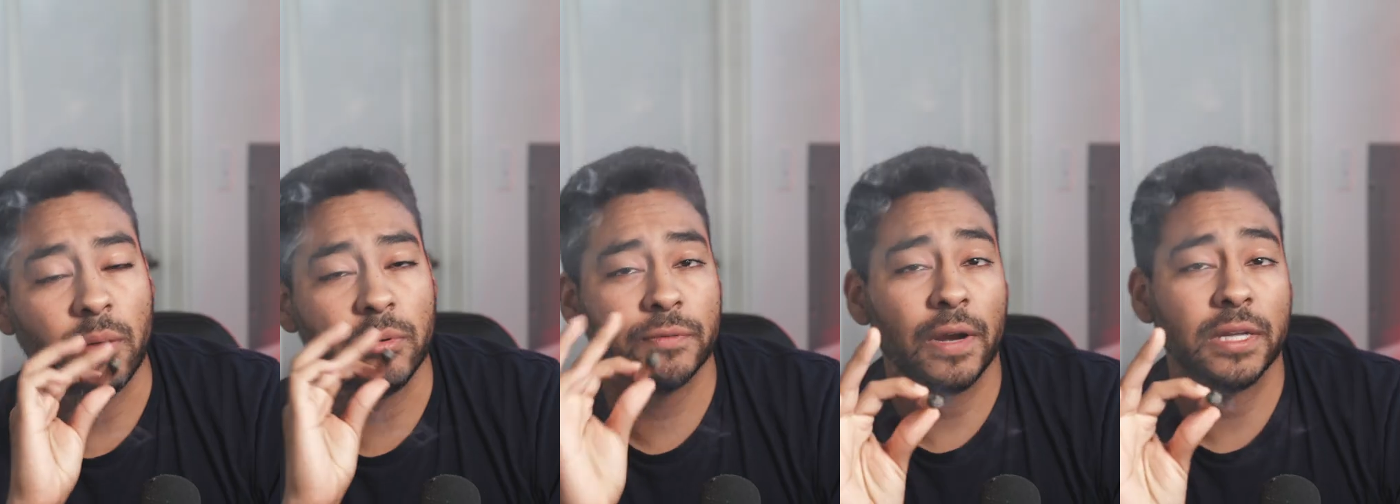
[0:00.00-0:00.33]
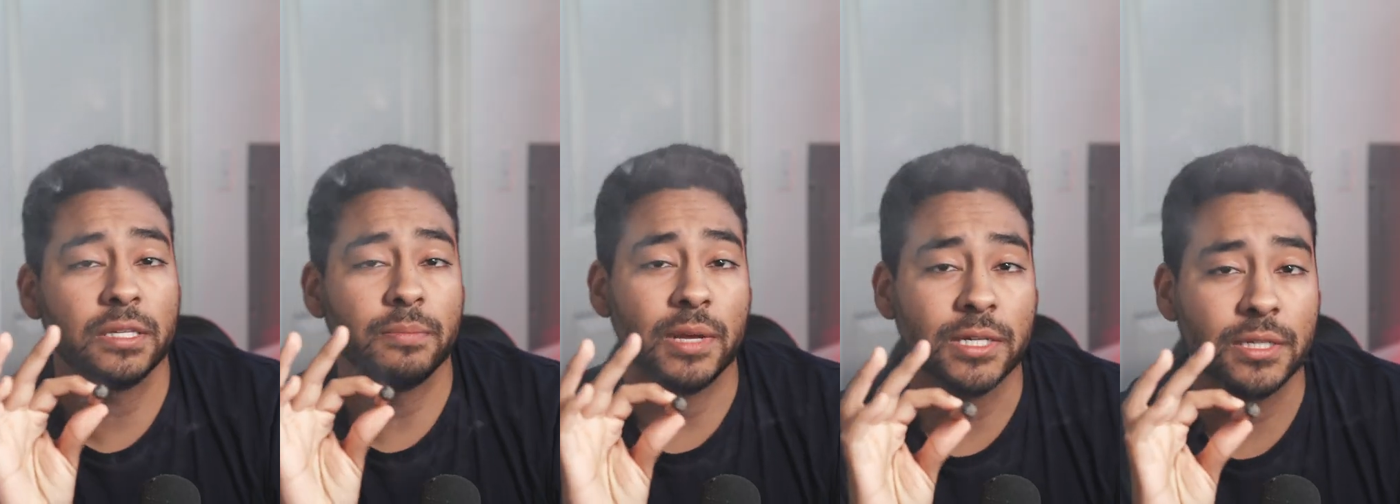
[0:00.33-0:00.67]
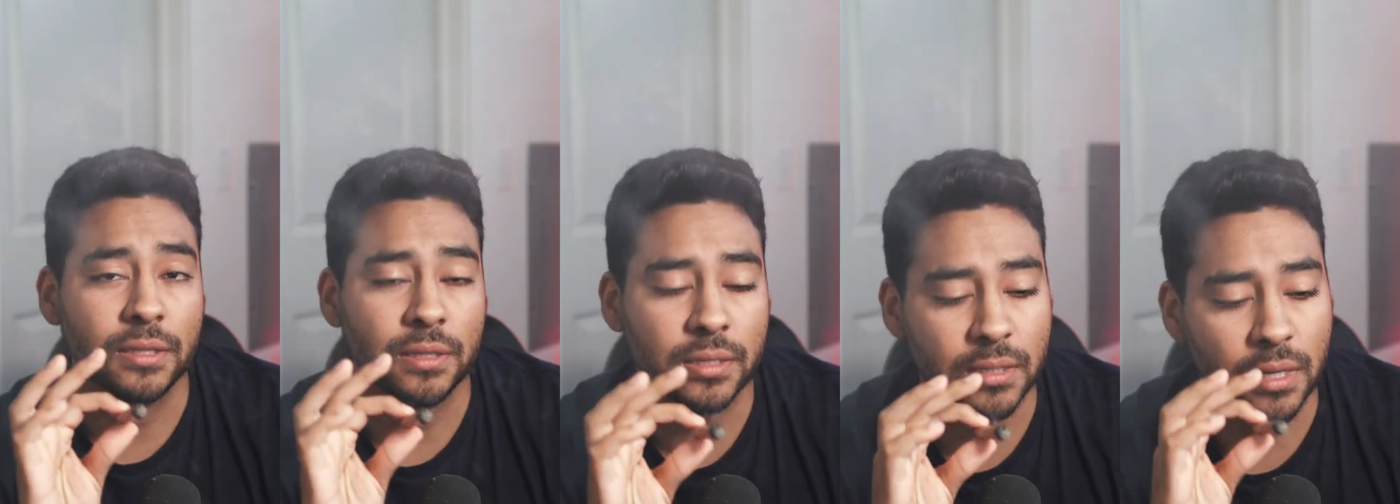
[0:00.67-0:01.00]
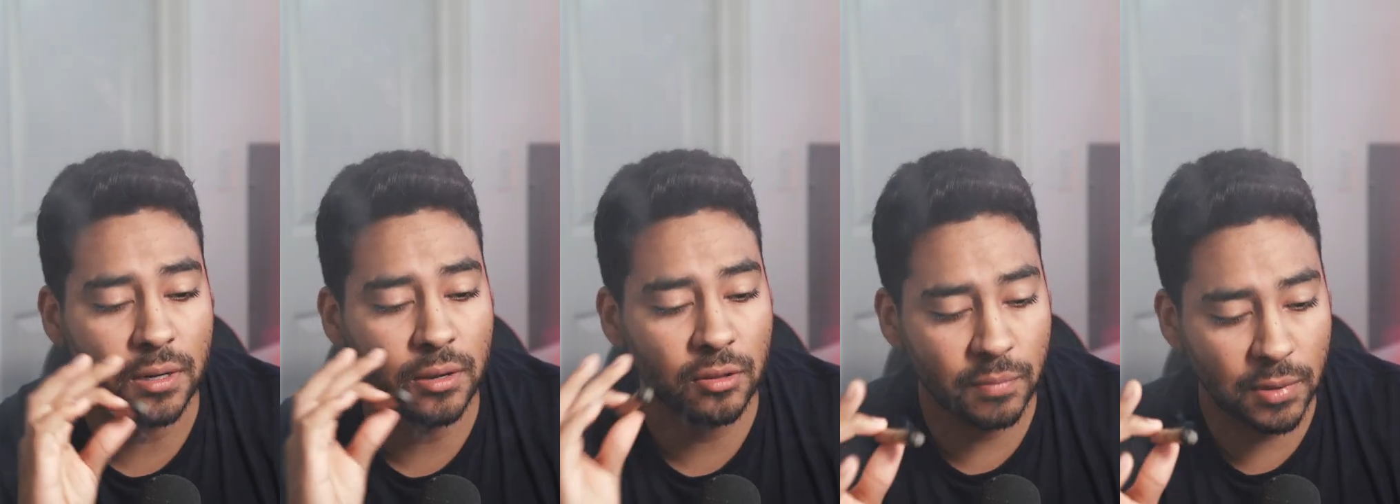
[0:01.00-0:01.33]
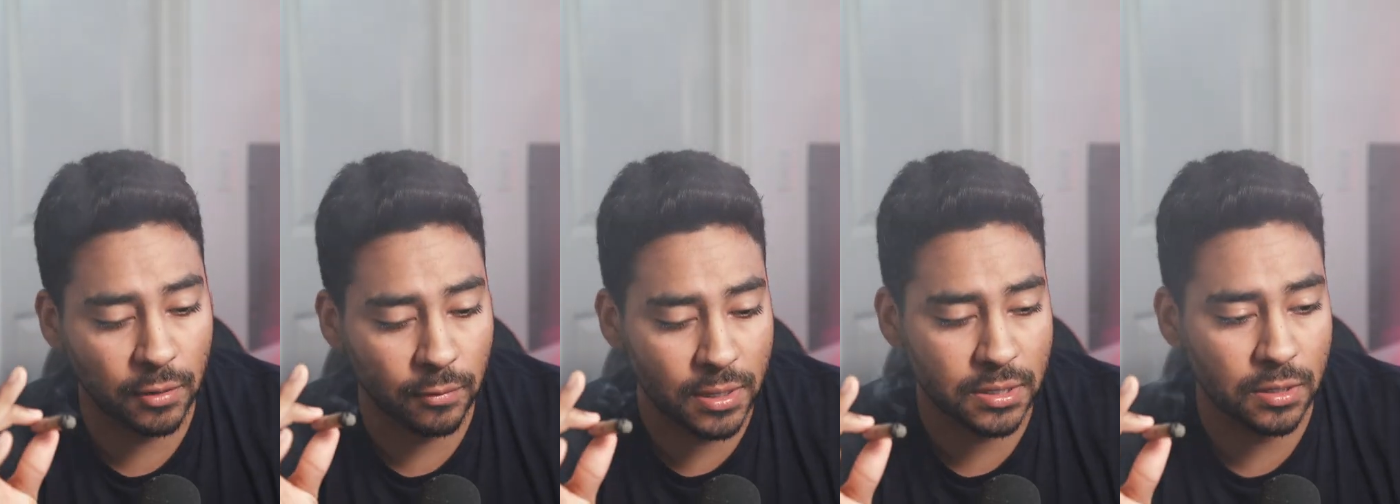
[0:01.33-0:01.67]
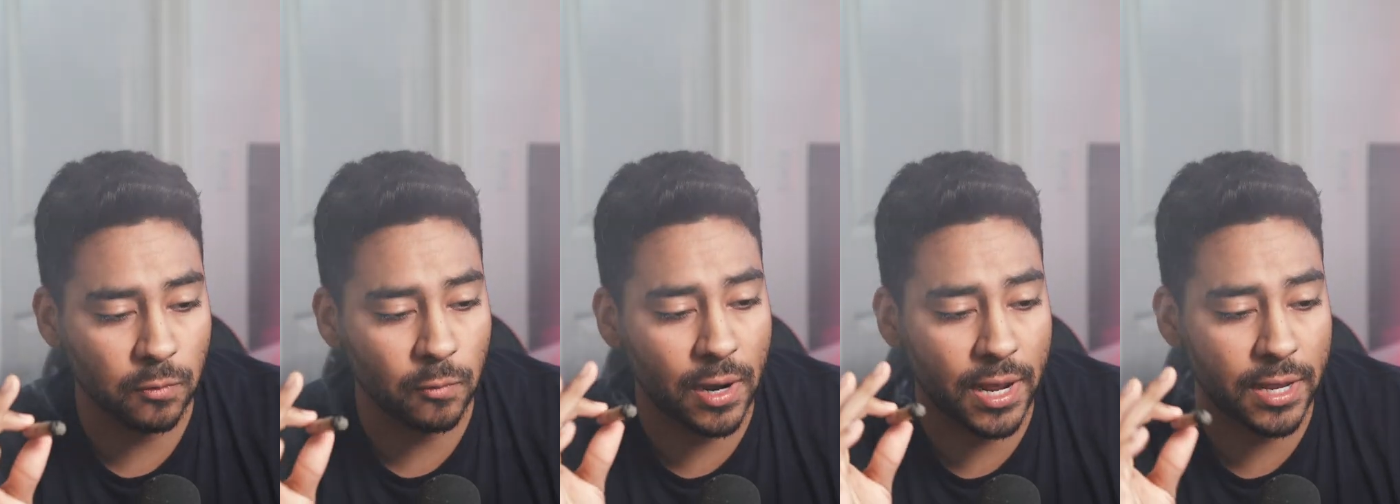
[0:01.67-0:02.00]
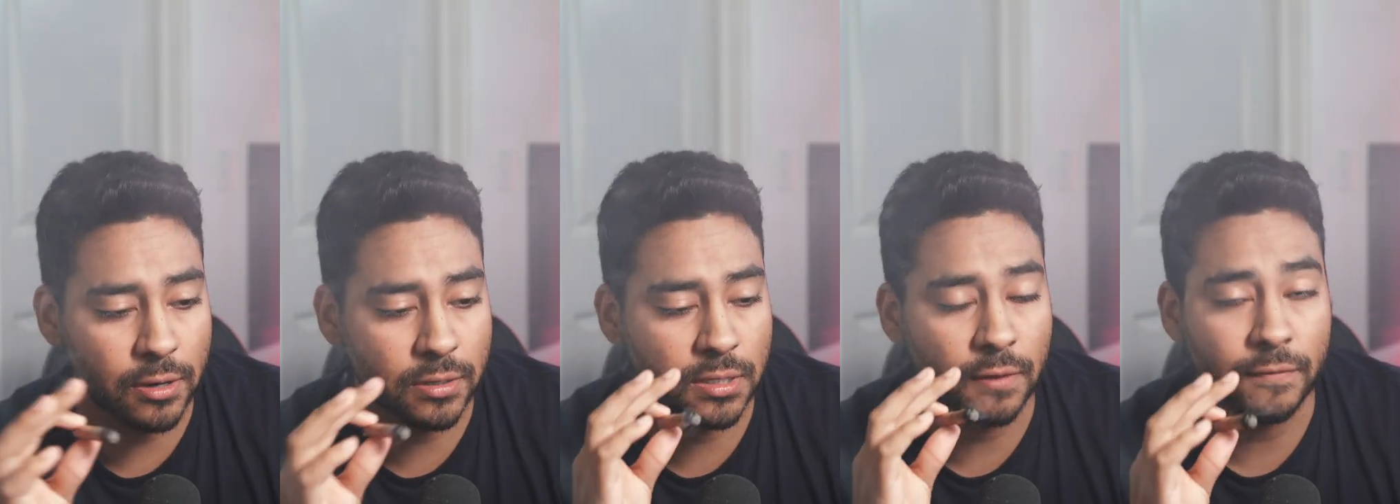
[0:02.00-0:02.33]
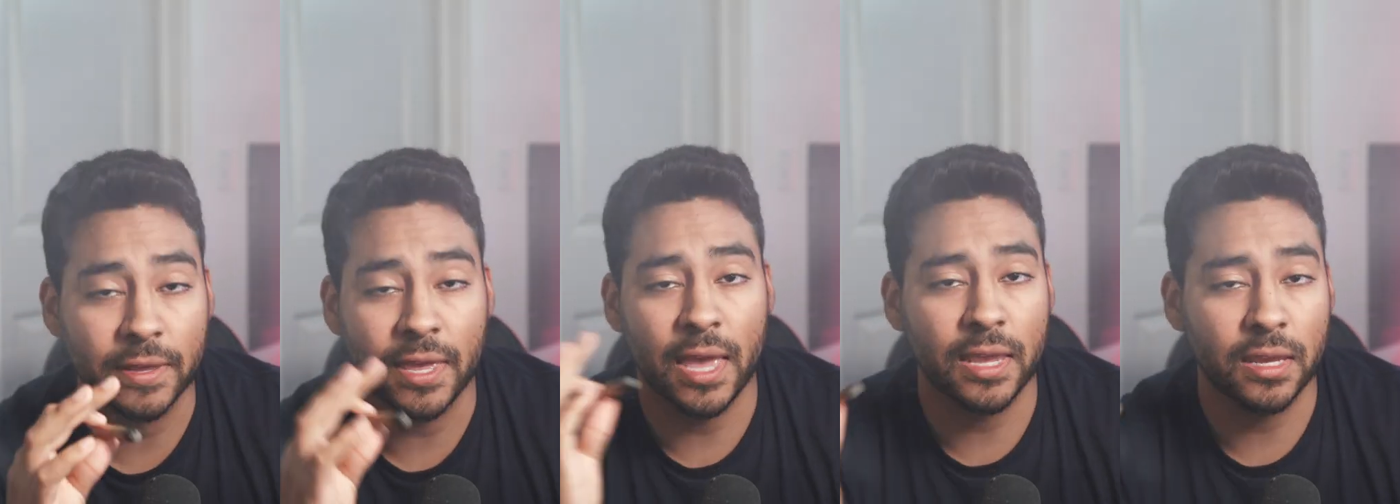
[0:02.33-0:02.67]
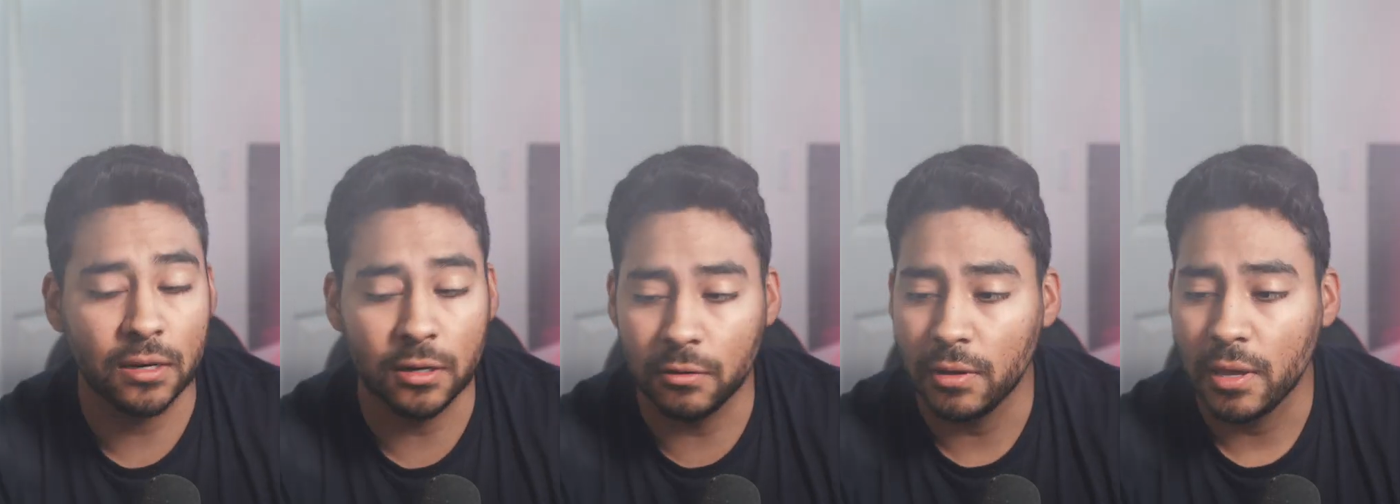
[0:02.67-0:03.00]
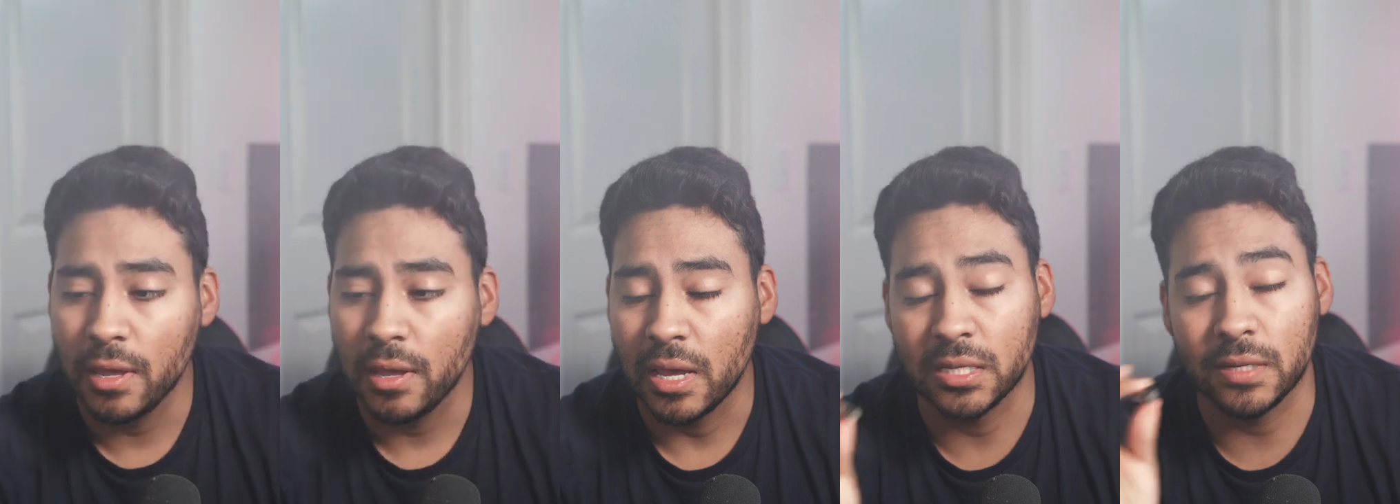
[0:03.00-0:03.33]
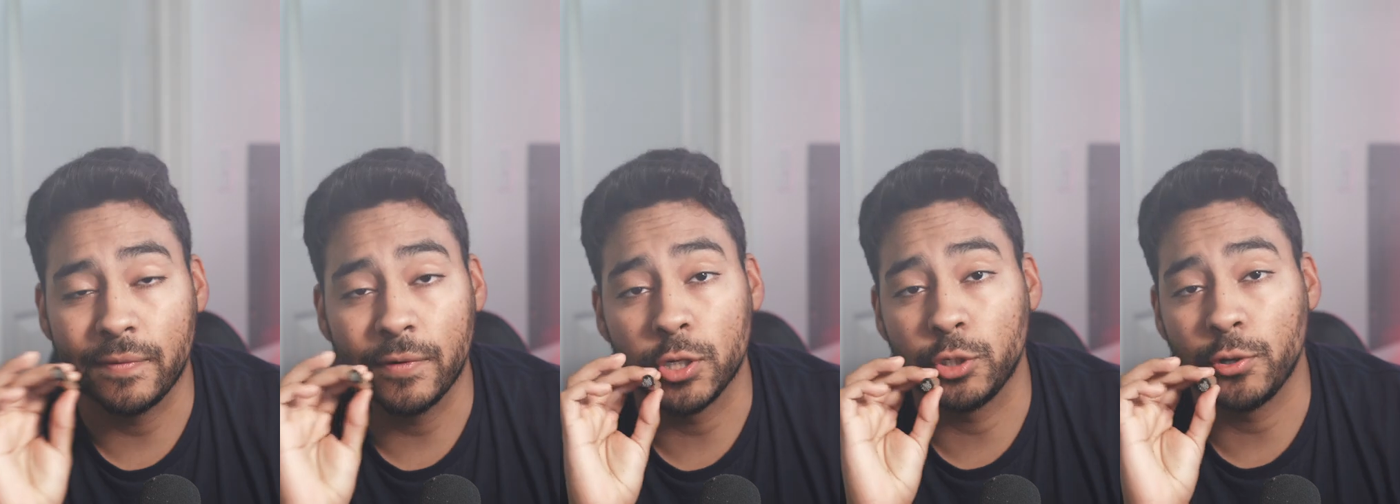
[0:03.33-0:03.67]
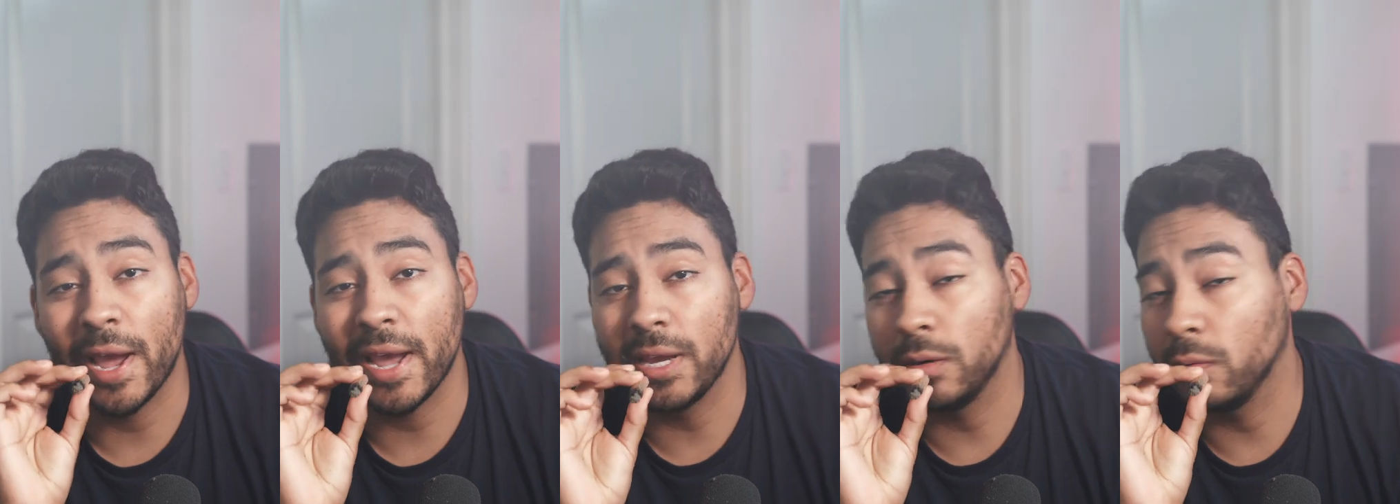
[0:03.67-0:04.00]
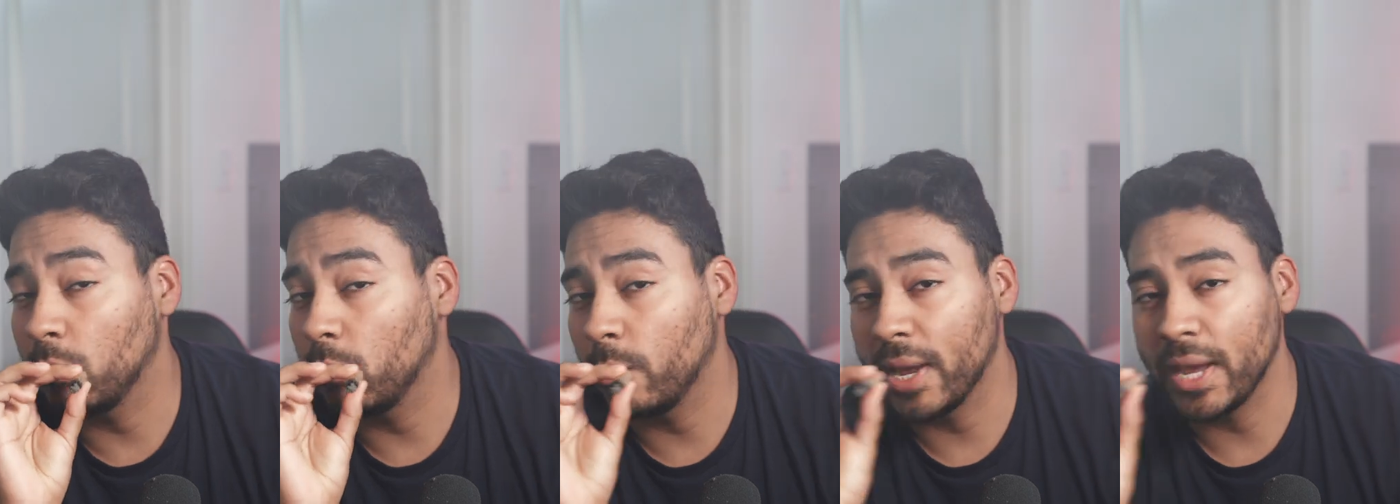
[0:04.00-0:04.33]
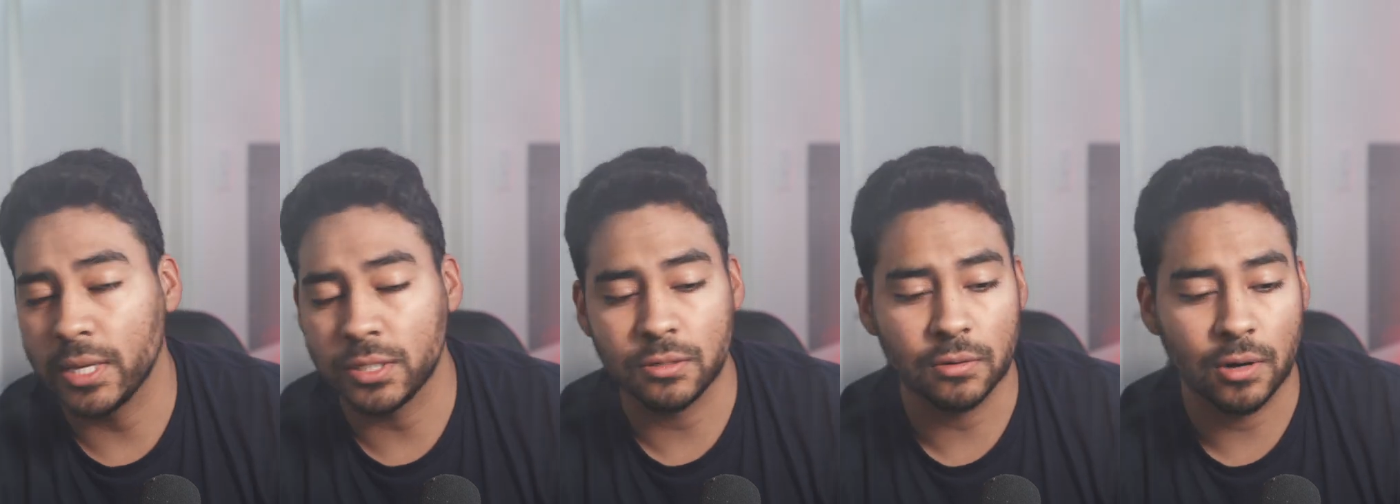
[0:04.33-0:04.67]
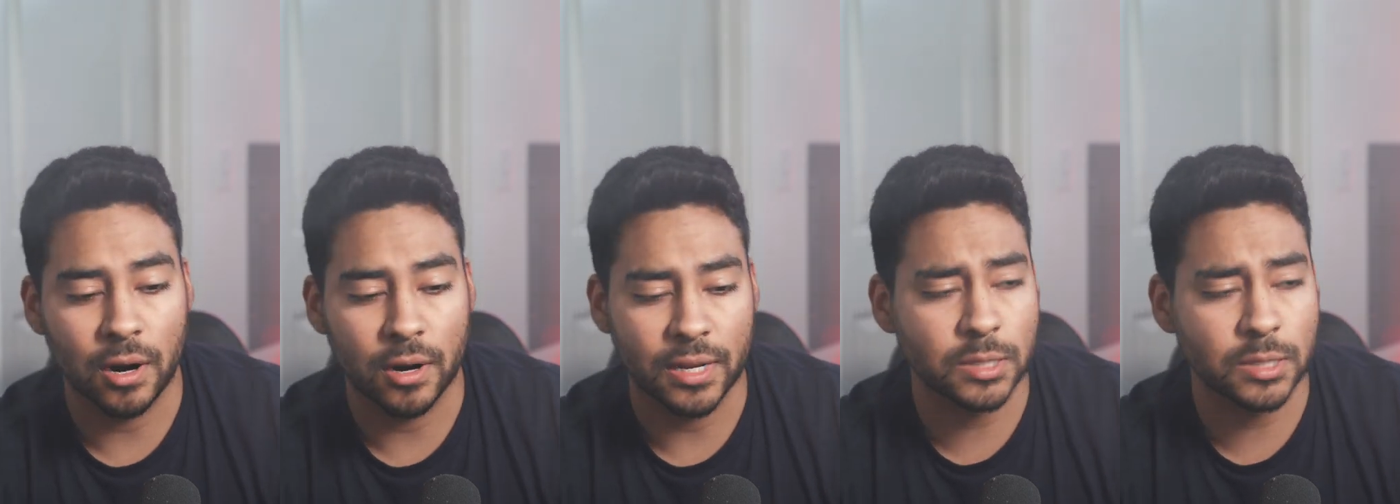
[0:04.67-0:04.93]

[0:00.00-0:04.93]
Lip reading: almost forgot to mention this. Another big reason why your stuff can canoe is if you're dragging way too hard.